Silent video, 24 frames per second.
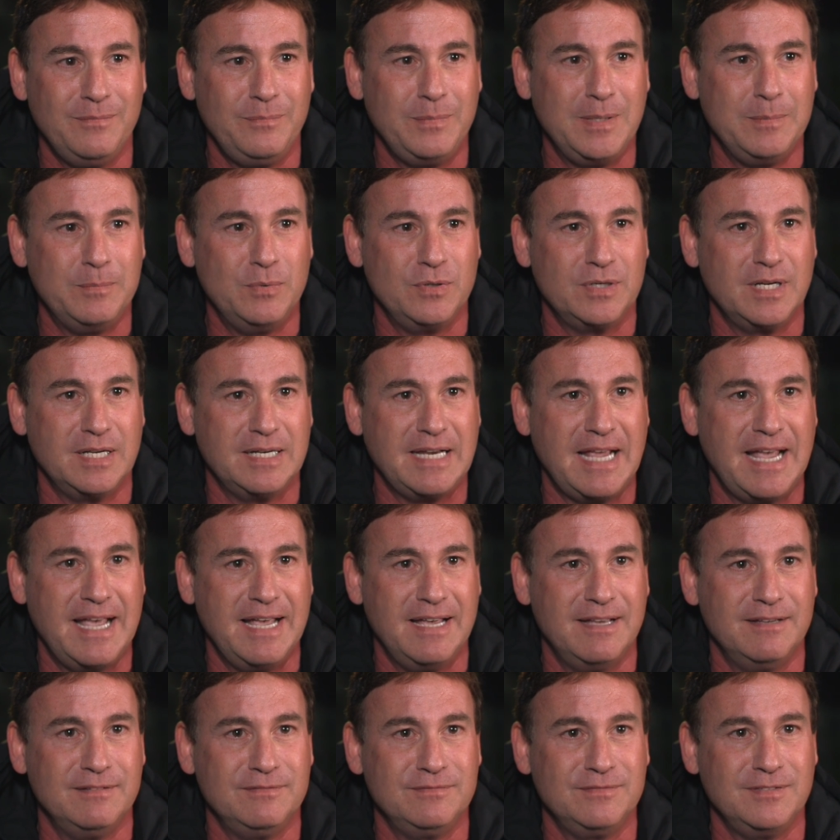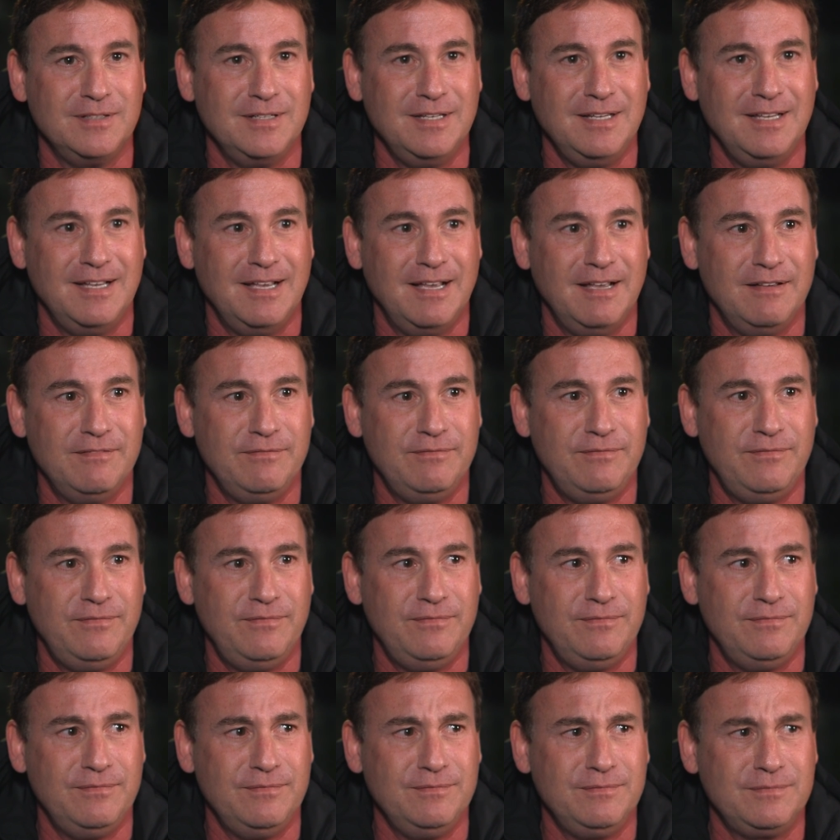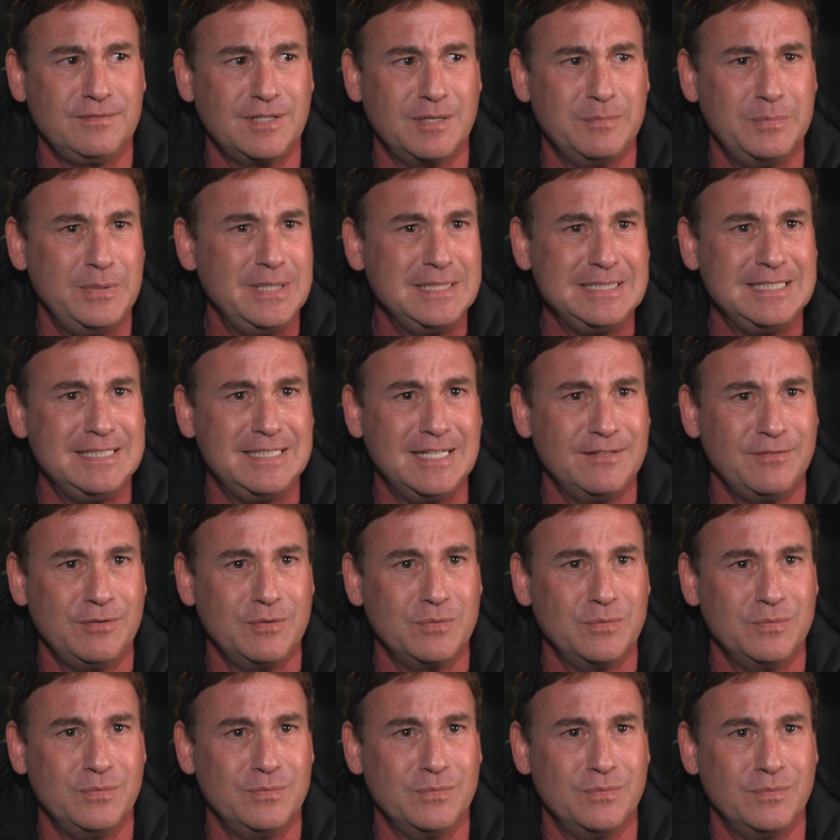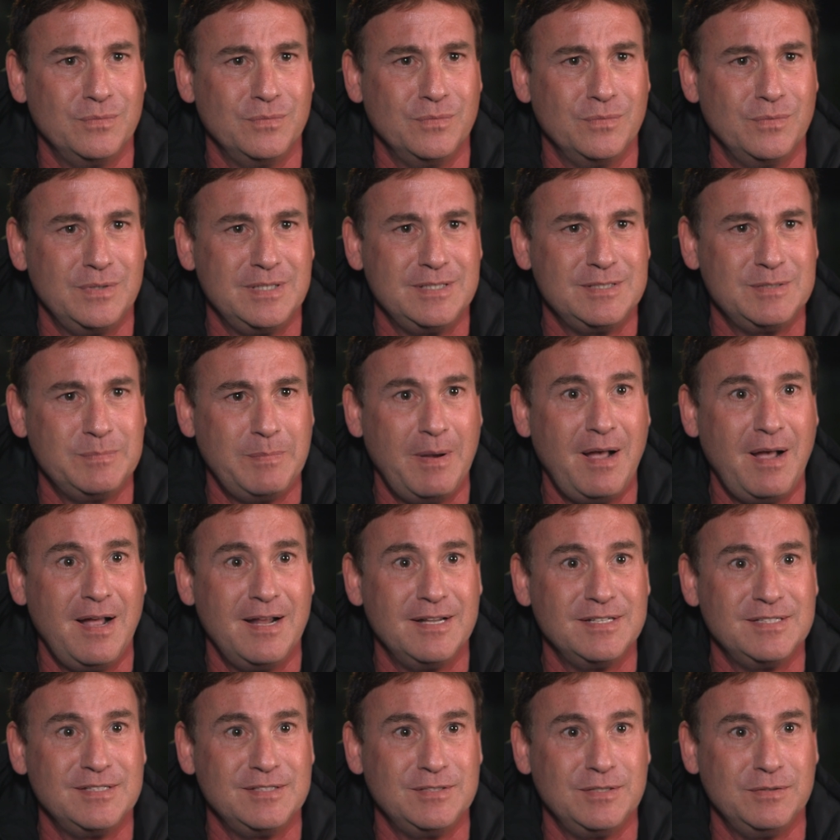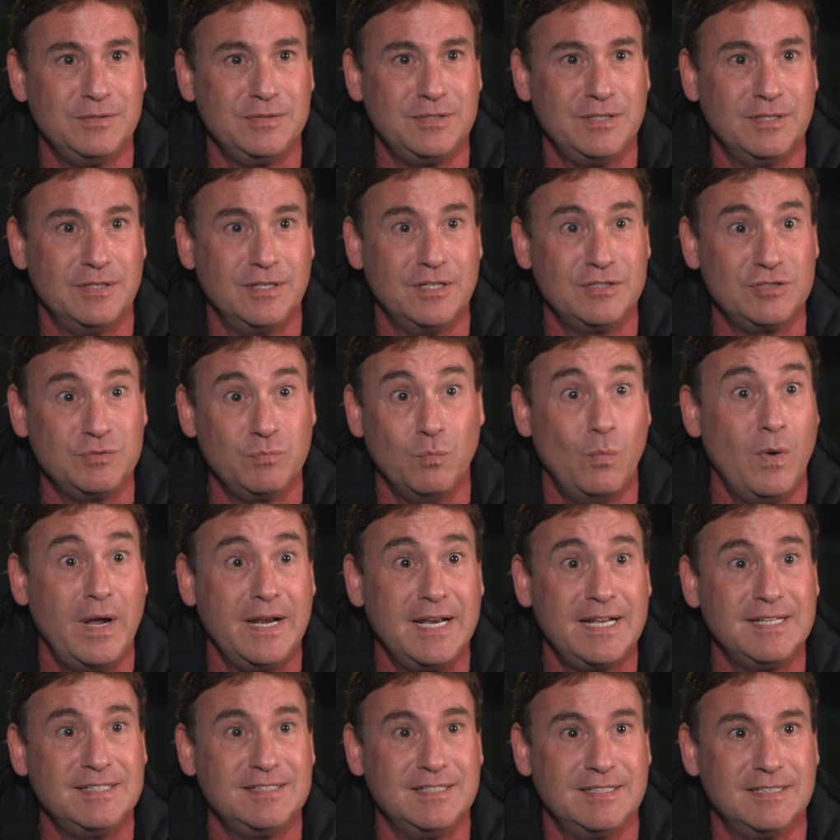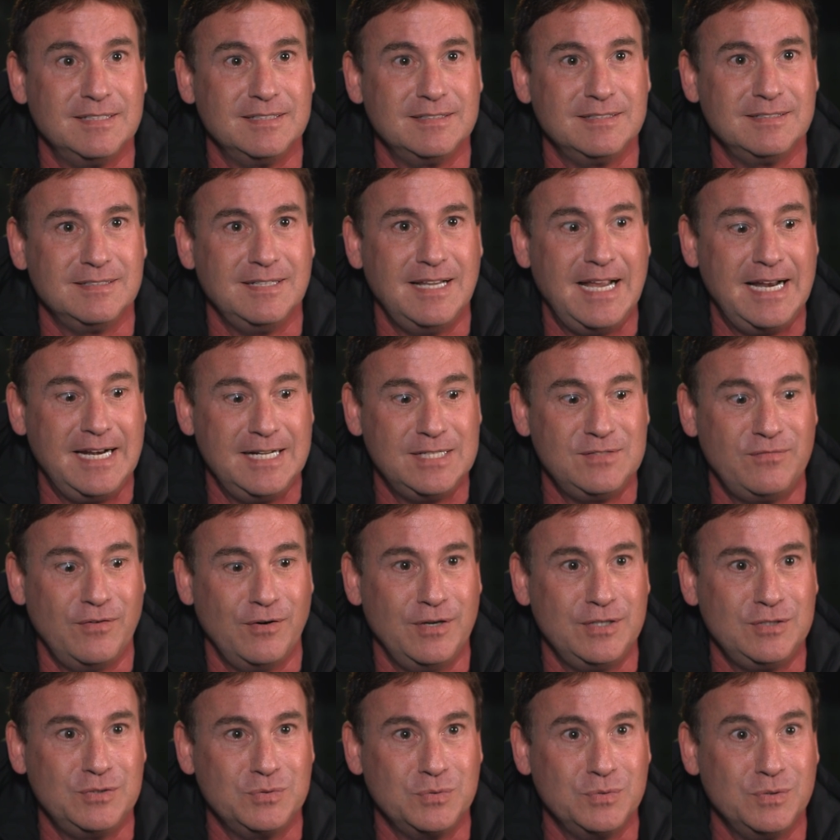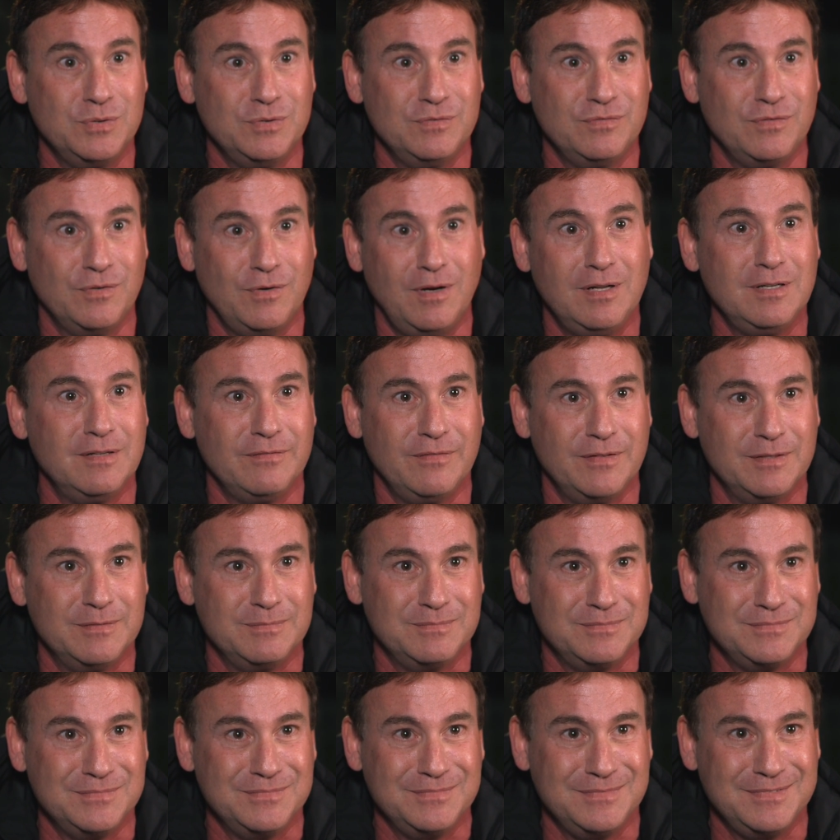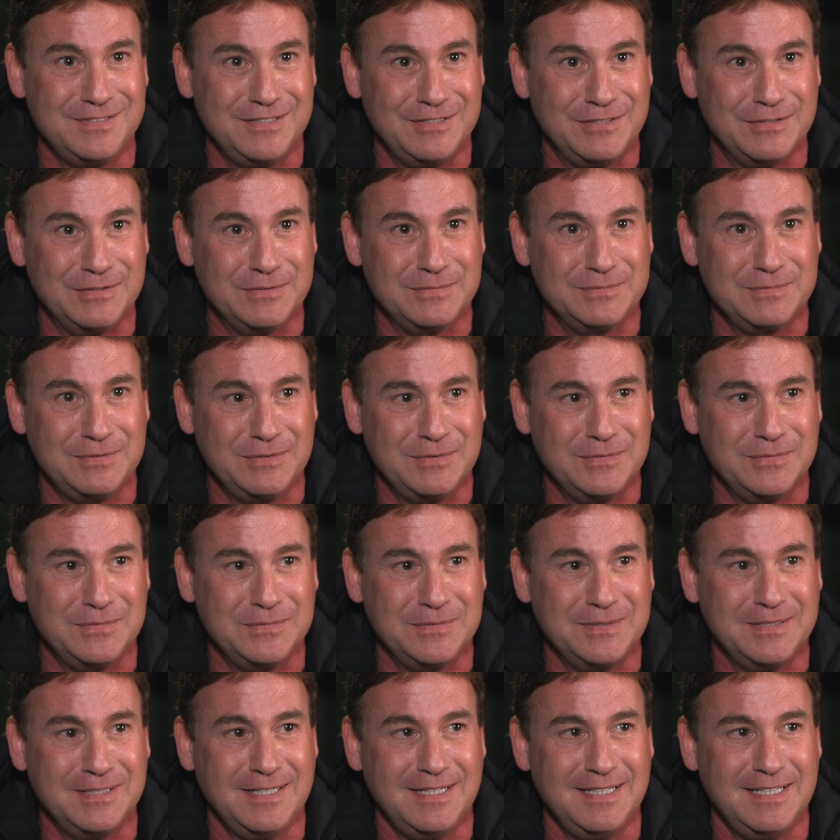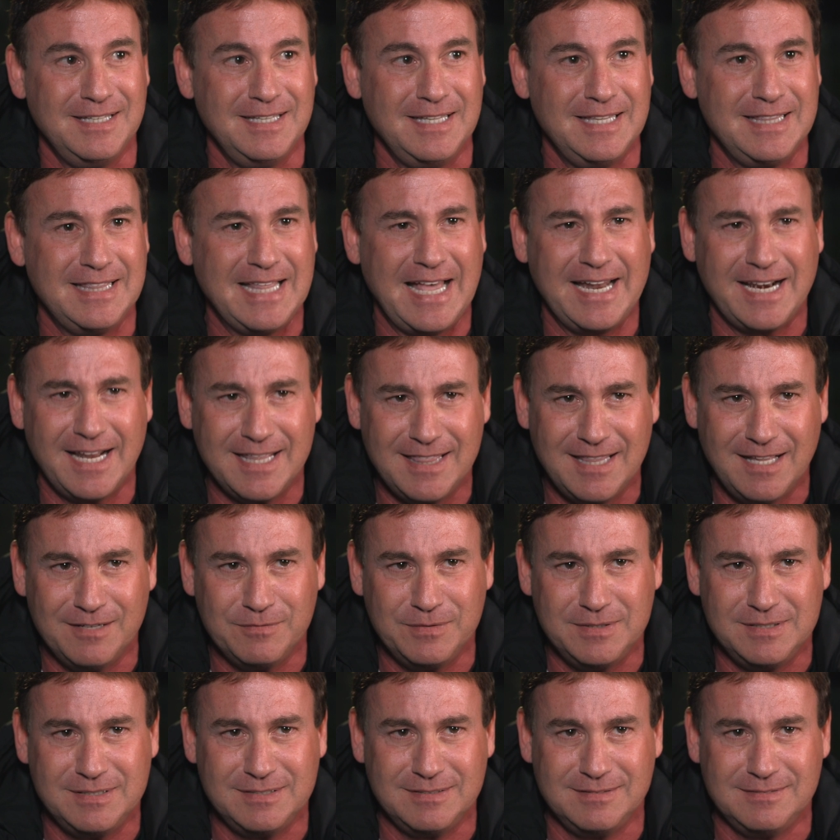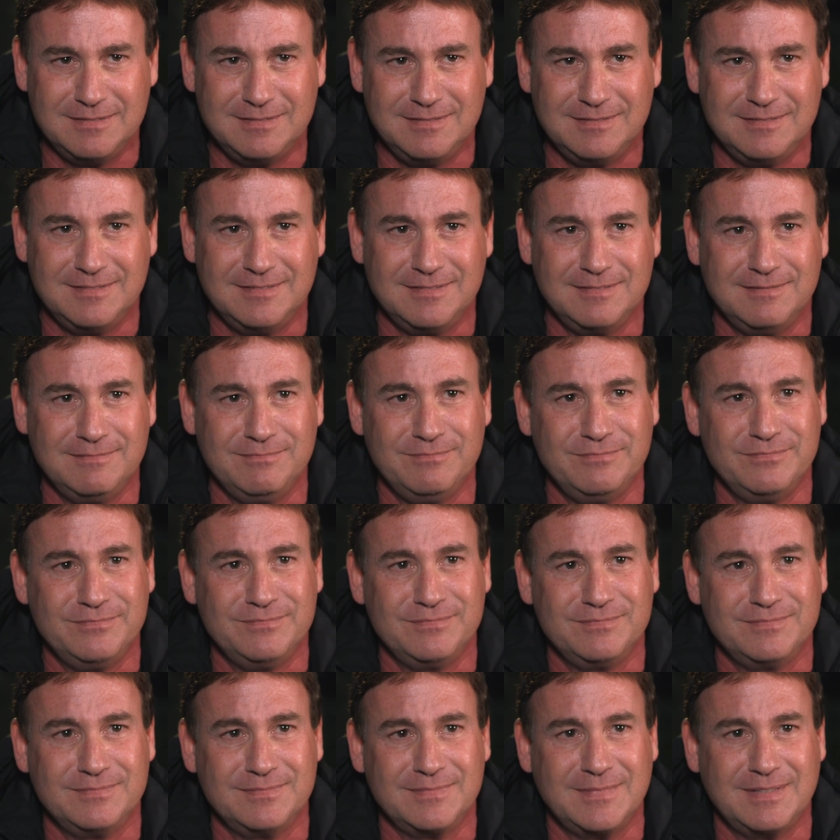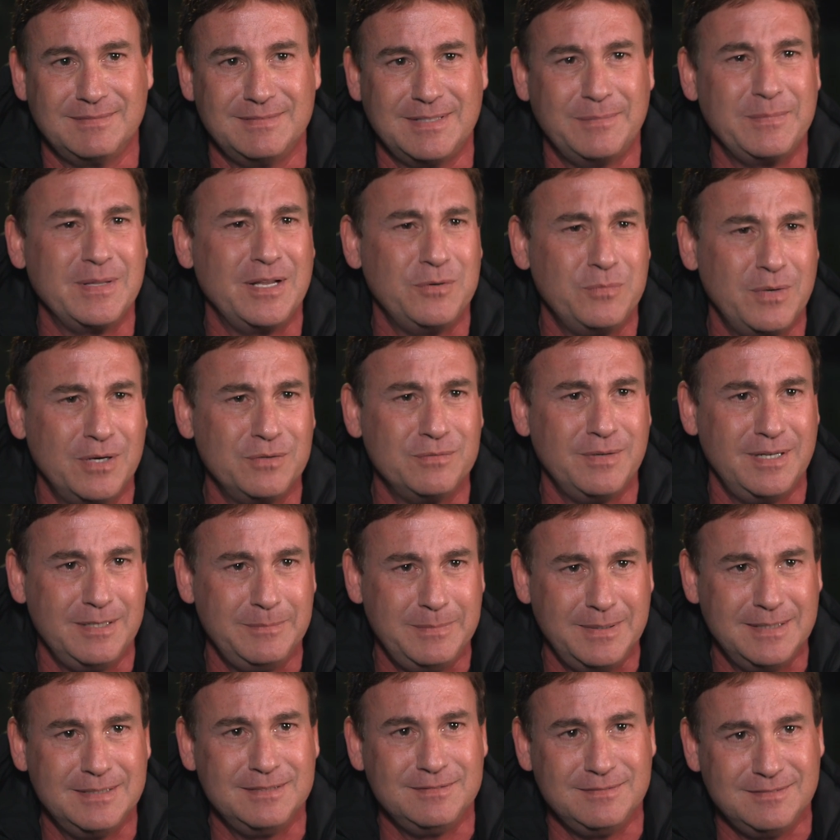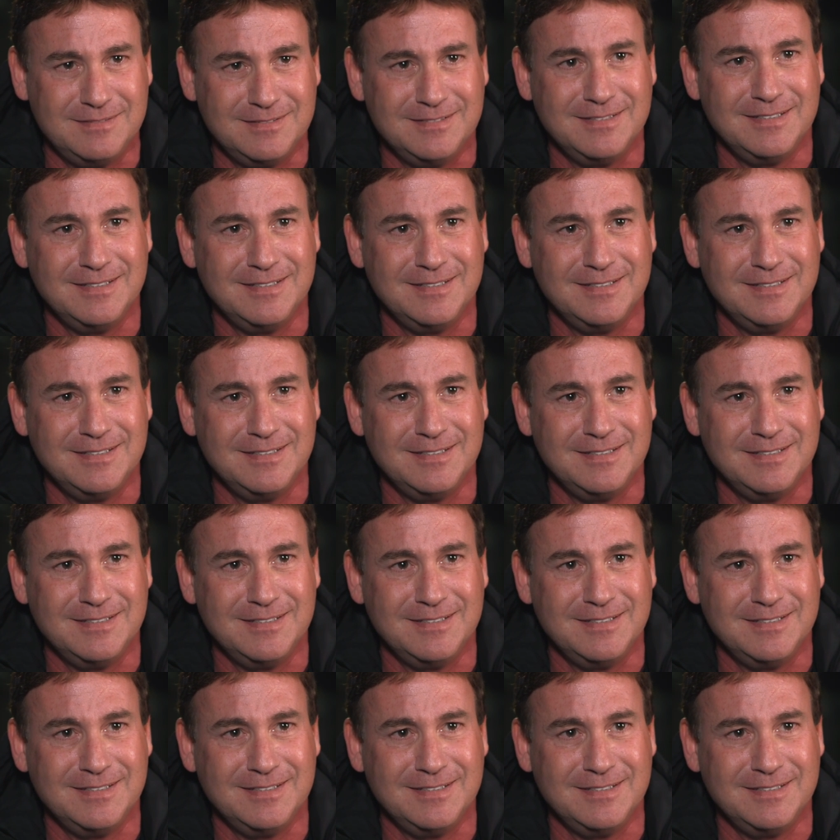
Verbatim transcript: people can have a completely different response to one incident, and it's very true for all of them, you know. So that I thought was something I'd want to write about,